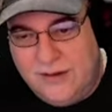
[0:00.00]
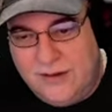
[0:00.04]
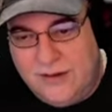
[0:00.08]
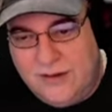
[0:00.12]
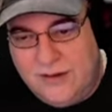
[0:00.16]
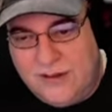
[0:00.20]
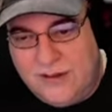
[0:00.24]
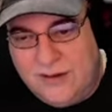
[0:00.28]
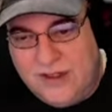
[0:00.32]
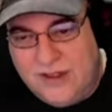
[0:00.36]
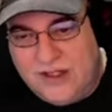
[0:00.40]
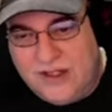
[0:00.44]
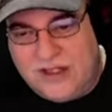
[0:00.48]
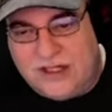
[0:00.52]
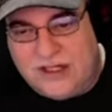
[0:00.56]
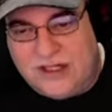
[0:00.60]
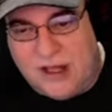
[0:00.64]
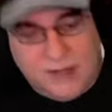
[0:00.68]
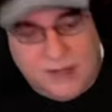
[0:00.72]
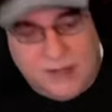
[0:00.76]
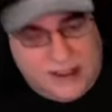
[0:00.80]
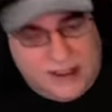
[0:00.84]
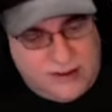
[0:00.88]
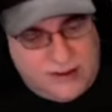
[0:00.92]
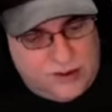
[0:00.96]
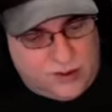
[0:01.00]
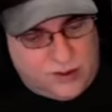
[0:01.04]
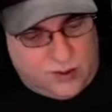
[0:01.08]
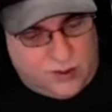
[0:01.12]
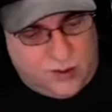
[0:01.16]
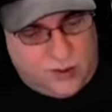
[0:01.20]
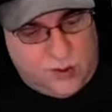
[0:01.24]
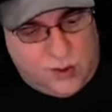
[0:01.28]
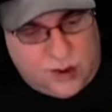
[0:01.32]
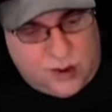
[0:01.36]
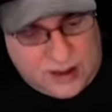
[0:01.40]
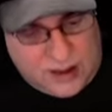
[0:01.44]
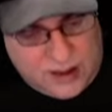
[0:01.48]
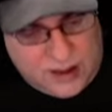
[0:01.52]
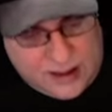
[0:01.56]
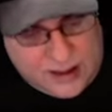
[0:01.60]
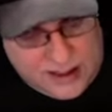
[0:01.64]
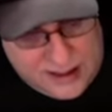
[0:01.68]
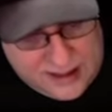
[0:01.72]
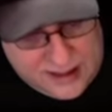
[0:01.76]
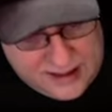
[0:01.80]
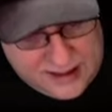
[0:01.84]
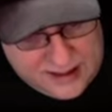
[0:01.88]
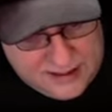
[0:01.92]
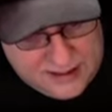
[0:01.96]
summoned or
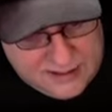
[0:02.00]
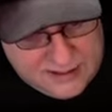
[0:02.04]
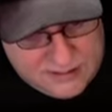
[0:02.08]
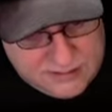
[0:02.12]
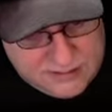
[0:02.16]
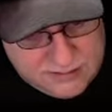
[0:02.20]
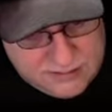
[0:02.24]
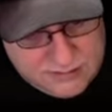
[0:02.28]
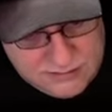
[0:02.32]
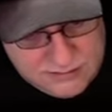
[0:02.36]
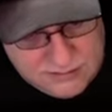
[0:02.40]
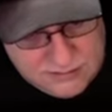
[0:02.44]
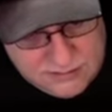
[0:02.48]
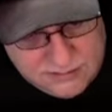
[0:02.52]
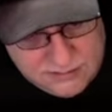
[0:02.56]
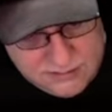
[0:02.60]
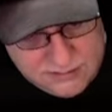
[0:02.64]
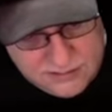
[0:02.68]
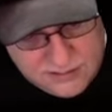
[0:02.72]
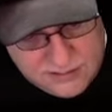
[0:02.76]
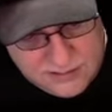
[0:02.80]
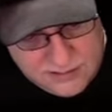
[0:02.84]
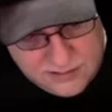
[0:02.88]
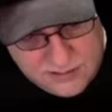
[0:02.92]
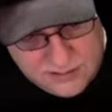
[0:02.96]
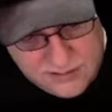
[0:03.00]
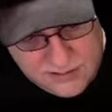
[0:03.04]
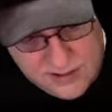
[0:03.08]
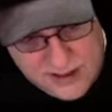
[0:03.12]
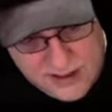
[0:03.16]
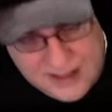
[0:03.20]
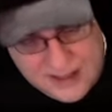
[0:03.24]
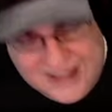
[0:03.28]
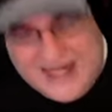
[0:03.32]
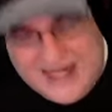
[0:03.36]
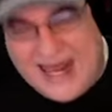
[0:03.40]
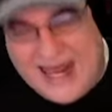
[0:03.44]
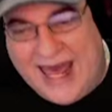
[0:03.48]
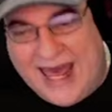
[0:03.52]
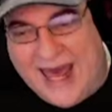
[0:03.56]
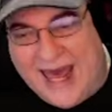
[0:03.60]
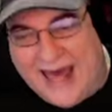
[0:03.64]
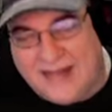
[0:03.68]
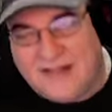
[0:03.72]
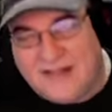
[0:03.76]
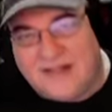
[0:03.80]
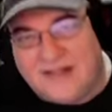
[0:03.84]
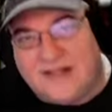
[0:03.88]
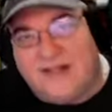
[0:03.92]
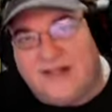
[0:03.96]
uh,
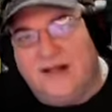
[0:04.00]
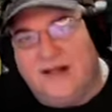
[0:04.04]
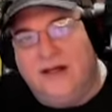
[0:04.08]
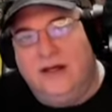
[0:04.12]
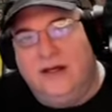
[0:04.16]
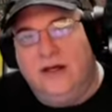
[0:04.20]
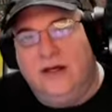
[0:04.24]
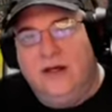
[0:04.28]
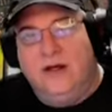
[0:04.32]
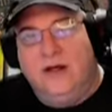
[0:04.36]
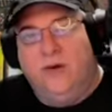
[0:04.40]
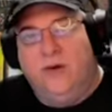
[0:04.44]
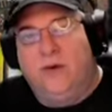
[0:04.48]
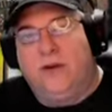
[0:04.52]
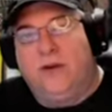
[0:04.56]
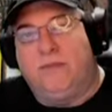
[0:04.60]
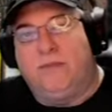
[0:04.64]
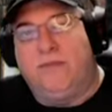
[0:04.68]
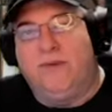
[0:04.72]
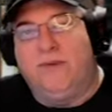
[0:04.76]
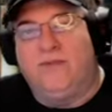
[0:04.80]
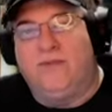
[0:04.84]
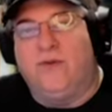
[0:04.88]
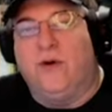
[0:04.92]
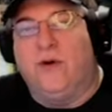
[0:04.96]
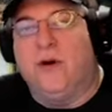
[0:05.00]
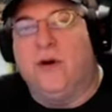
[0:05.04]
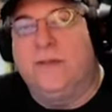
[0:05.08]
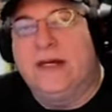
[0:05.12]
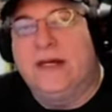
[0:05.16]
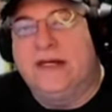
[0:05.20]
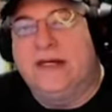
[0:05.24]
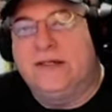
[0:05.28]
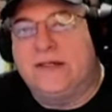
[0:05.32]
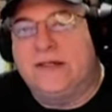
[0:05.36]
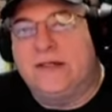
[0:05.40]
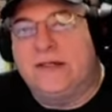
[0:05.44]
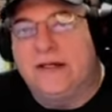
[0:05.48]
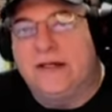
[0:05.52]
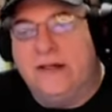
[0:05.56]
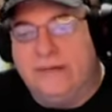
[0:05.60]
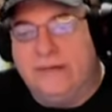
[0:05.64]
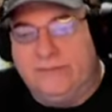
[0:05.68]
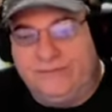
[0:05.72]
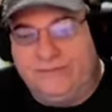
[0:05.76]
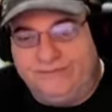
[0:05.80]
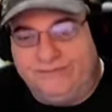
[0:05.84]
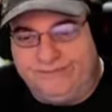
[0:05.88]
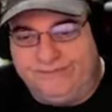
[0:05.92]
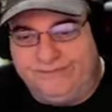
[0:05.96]
tasked with performing
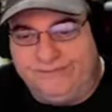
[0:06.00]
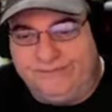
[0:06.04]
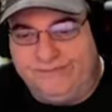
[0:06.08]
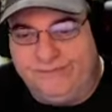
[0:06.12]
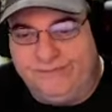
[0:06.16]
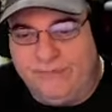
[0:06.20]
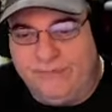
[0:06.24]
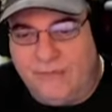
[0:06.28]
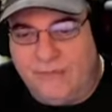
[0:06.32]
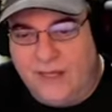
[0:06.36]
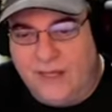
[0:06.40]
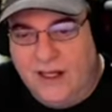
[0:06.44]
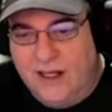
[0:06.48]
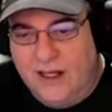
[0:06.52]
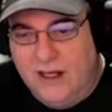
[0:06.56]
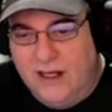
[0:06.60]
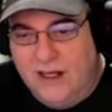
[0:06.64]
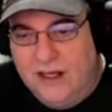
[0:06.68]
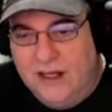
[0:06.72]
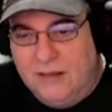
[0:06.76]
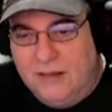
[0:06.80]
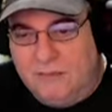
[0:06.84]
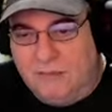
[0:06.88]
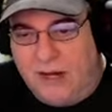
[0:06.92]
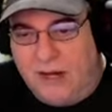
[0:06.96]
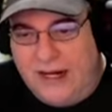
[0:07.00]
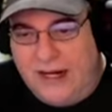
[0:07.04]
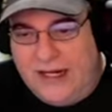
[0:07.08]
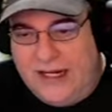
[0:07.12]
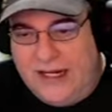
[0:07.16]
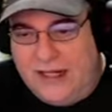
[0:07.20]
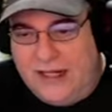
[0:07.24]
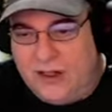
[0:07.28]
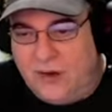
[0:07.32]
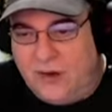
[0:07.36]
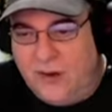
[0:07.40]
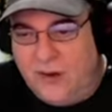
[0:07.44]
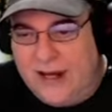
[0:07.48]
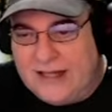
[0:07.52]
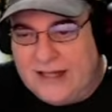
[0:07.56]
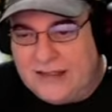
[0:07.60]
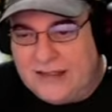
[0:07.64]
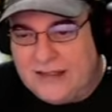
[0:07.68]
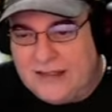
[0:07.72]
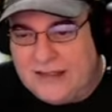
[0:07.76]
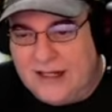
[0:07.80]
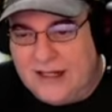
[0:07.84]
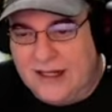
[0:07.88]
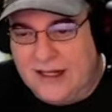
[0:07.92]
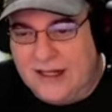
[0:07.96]
some mighty
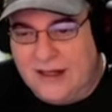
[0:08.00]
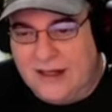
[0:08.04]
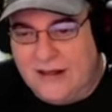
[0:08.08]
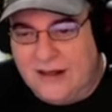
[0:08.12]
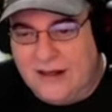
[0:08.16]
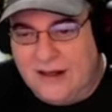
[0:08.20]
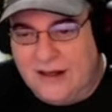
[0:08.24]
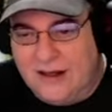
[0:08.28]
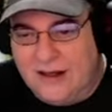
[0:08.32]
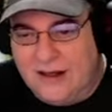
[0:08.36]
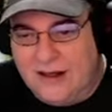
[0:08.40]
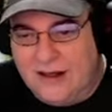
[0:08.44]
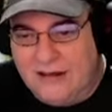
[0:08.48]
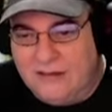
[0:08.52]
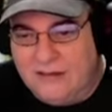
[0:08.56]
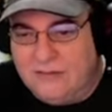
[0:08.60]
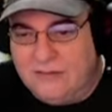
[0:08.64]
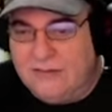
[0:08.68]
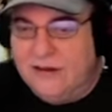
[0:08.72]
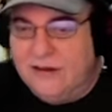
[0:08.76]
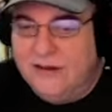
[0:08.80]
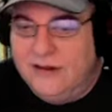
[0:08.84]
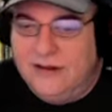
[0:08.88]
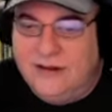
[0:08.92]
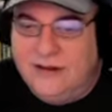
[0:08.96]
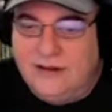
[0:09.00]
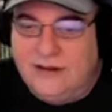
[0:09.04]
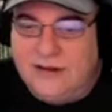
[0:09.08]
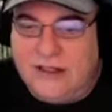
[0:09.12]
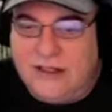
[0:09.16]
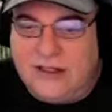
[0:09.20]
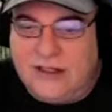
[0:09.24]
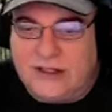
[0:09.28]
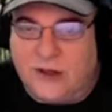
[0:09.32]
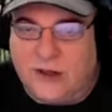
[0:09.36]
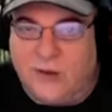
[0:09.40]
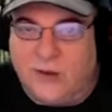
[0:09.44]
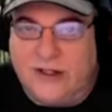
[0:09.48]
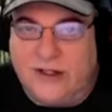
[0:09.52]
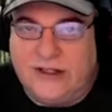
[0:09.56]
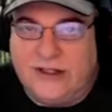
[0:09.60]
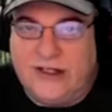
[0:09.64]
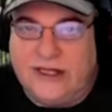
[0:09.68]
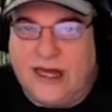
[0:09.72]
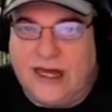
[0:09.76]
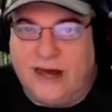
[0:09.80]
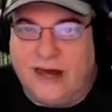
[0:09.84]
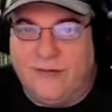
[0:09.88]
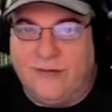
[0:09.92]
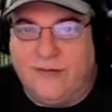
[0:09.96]
quest, and uh, these are ones you
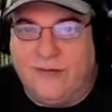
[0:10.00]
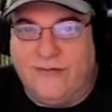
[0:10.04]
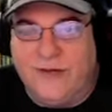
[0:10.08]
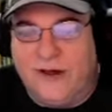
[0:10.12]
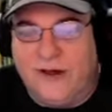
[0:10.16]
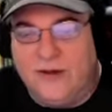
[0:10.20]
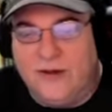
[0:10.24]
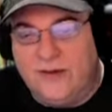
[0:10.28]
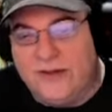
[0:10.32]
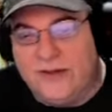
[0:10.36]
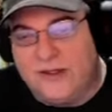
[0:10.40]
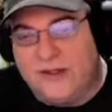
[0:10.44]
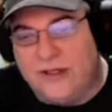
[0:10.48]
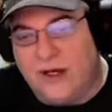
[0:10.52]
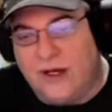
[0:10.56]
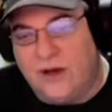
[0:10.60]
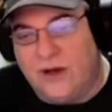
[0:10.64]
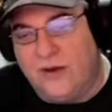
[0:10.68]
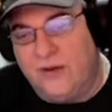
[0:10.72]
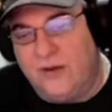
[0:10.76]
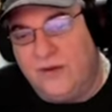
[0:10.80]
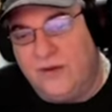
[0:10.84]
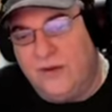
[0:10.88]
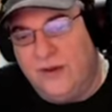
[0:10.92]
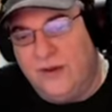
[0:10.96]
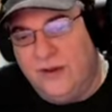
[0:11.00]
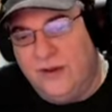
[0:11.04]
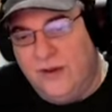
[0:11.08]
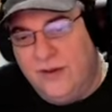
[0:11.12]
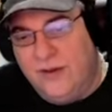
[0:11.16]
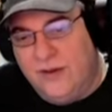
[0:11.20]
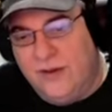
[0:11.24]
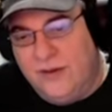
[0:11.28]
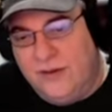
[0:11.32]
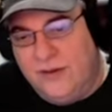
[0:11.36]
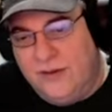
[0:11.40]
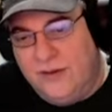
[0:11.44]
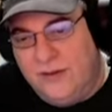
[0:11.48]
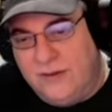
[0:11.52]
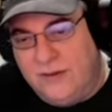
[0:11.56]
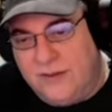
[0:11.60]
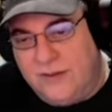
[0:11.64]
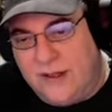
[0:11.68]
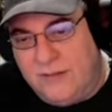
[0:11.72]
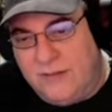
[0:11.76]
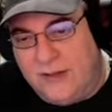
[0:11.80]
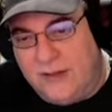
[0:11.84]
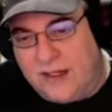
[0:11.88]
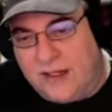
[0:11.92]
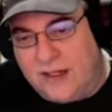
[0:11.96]
can't refuse. So they
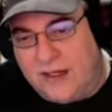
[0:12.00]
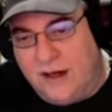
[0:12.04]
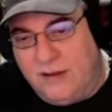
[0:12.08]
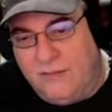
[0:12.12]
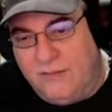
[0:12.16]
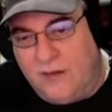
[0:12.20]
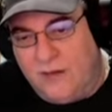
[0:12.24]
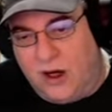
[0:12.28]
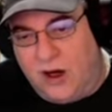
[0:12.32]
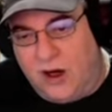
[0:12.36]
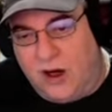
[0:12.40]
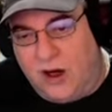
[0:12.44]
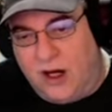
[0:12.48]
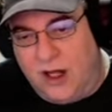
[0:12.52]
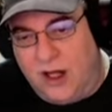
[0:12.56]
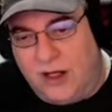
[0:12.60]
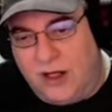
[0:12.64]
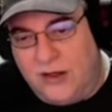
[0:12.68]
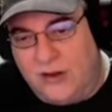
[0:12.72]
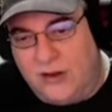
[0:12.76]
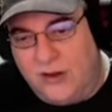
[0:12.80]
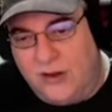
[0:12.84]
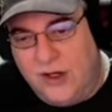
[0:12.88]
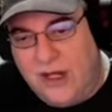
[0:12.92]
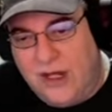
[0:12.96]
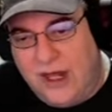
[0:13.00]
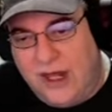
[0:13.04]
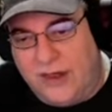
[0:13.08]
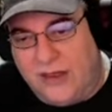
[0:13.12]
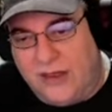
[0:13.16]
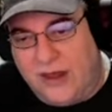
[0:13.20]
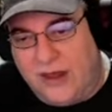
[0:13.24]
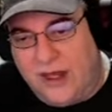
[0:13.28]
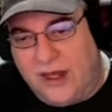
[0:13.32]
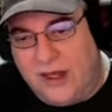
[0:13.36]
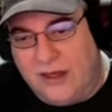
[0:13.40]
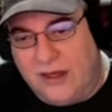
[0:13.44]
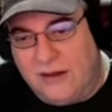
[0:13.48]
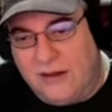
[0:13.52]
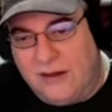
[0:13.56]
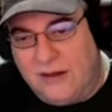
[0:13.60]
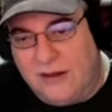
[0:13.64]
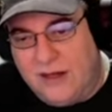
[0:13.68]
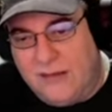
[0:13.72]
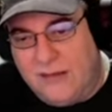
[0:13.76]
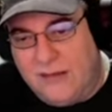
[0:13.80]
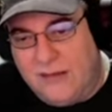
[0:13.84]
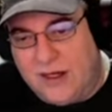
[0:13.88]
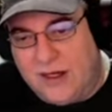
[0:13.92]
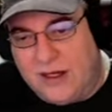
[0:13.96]
become all or nothing.
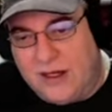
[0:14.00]
They become